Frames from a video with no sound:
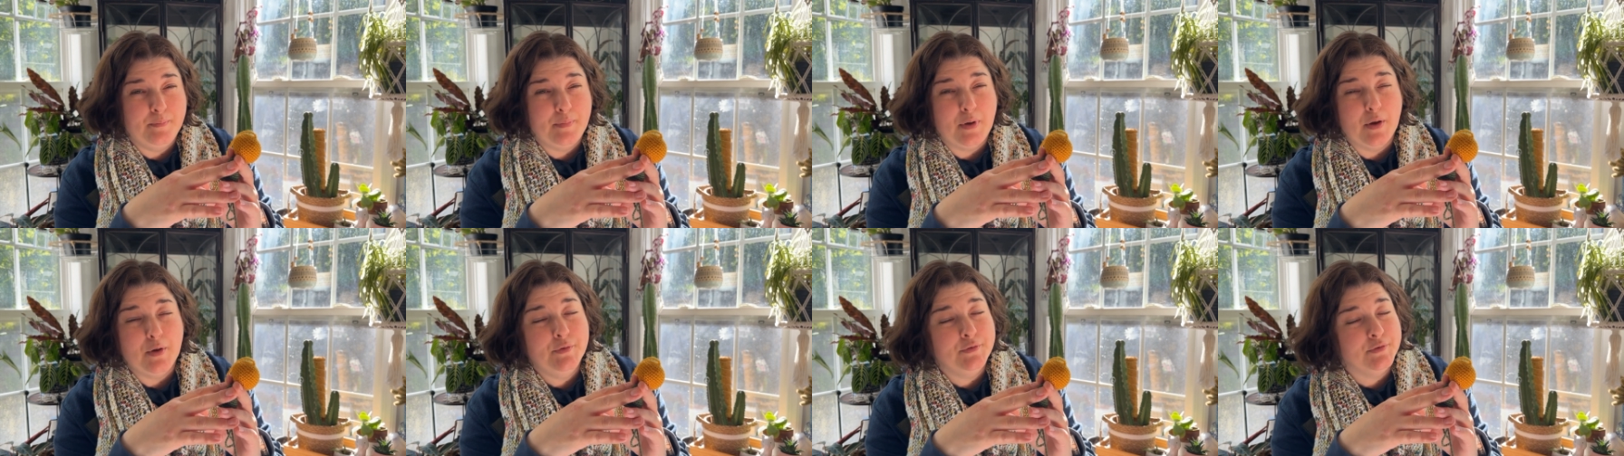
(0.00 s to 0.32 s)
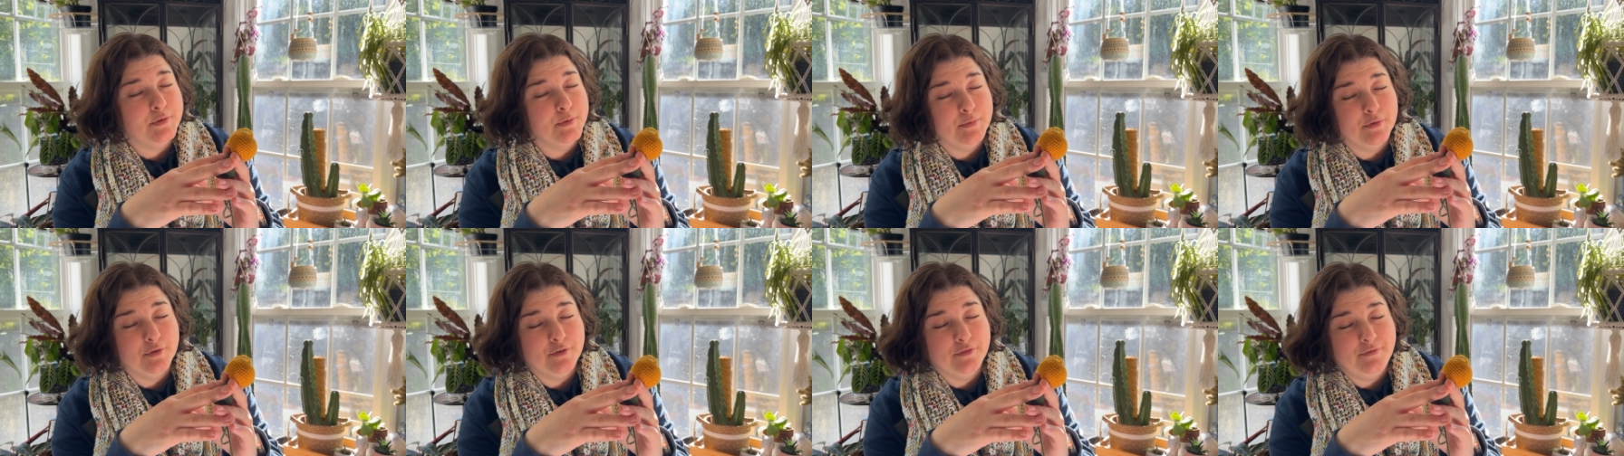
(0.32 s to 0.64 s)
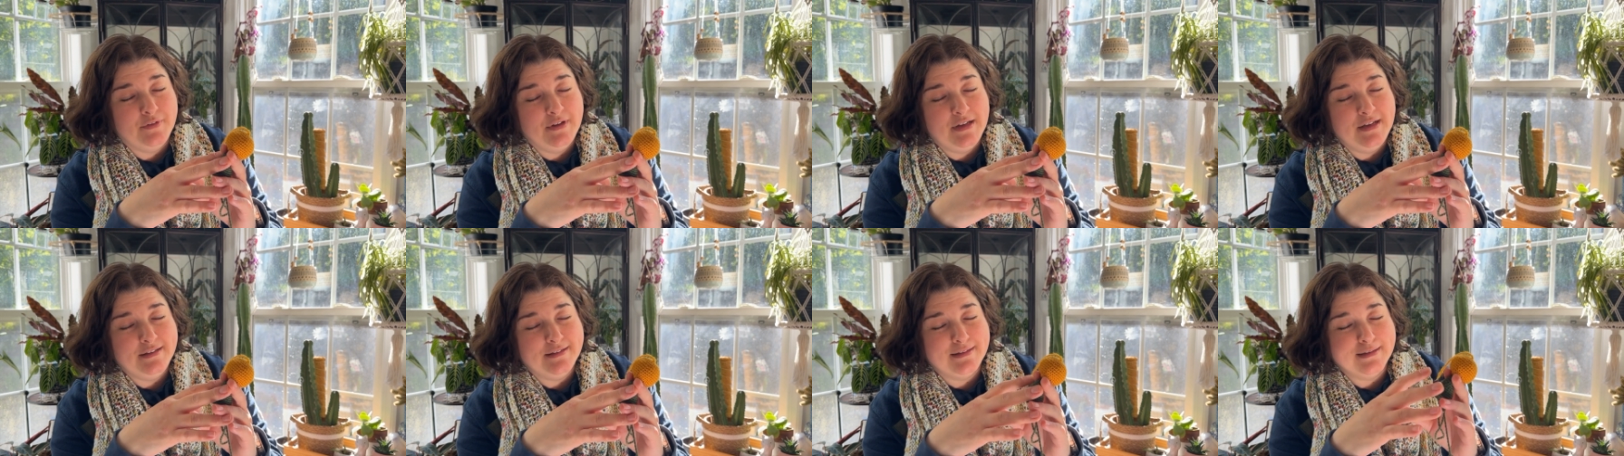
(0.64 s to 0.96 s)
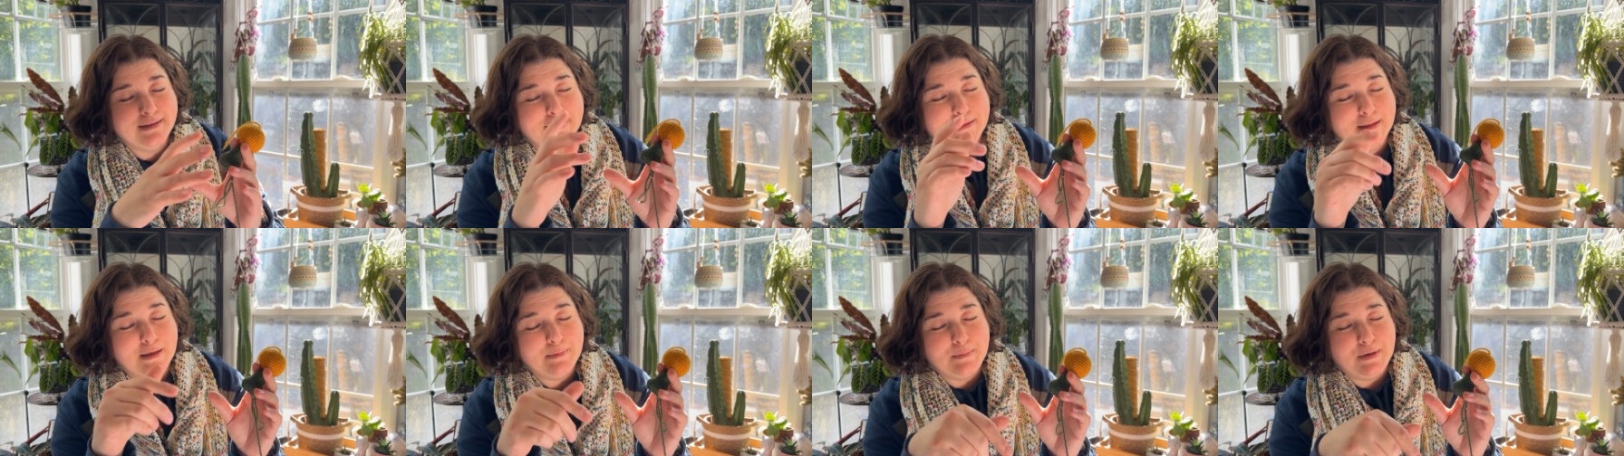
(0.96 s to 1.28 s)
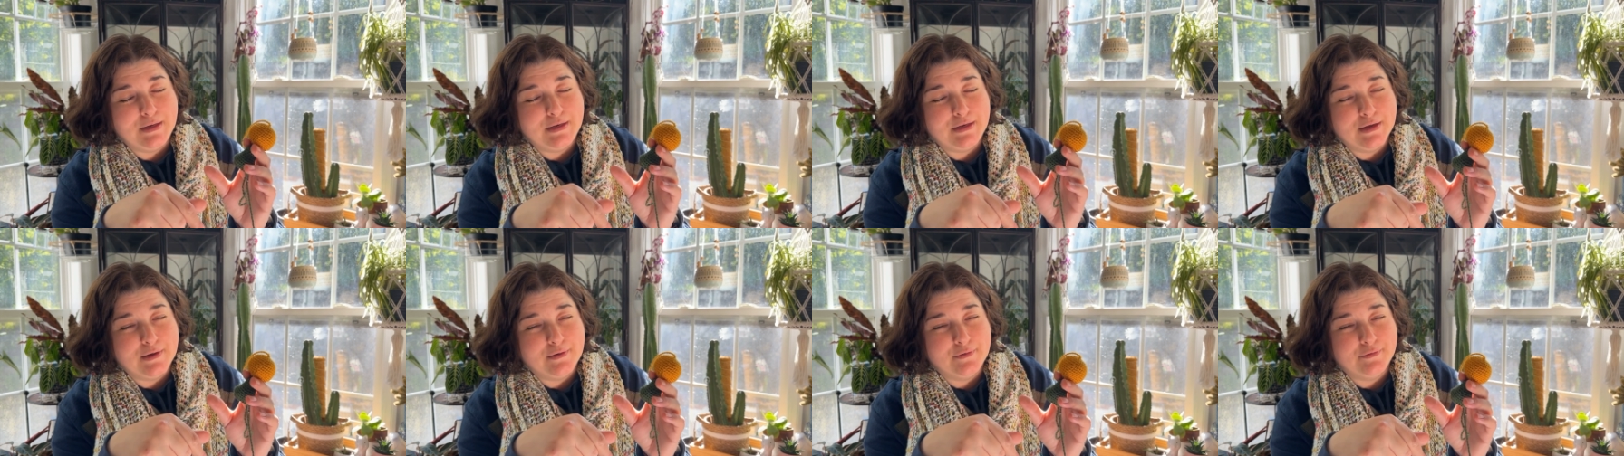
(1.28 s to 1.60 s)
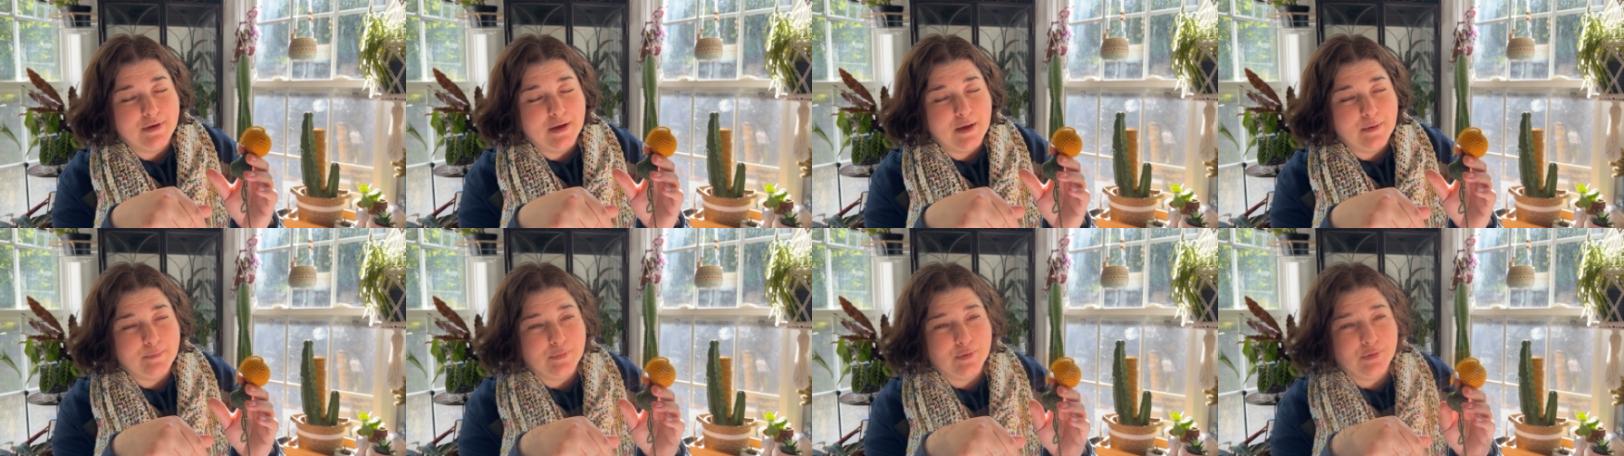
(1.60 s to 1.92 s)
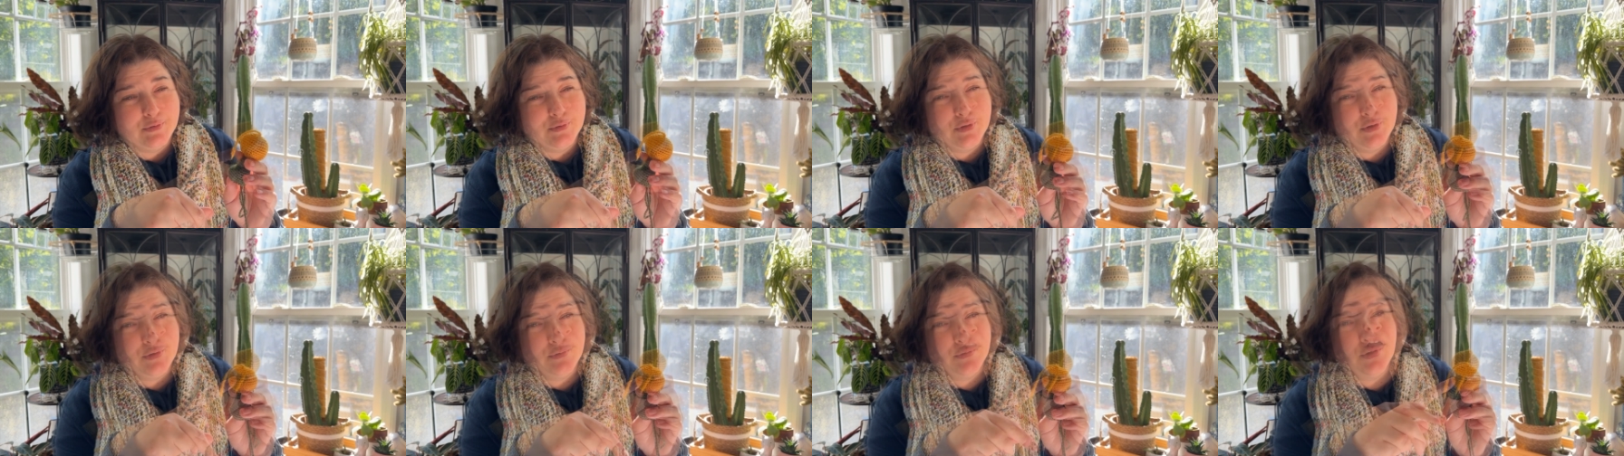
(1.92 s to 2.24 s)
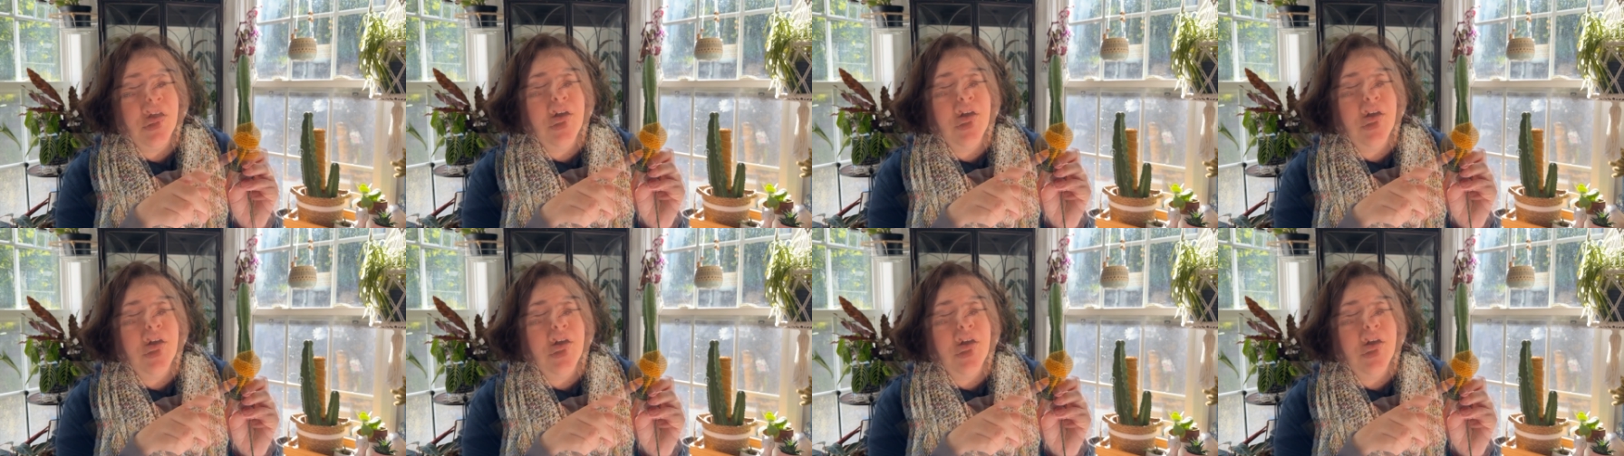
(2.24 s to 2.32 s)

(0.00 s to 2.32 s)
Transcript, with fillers: posable feet, let me know down below.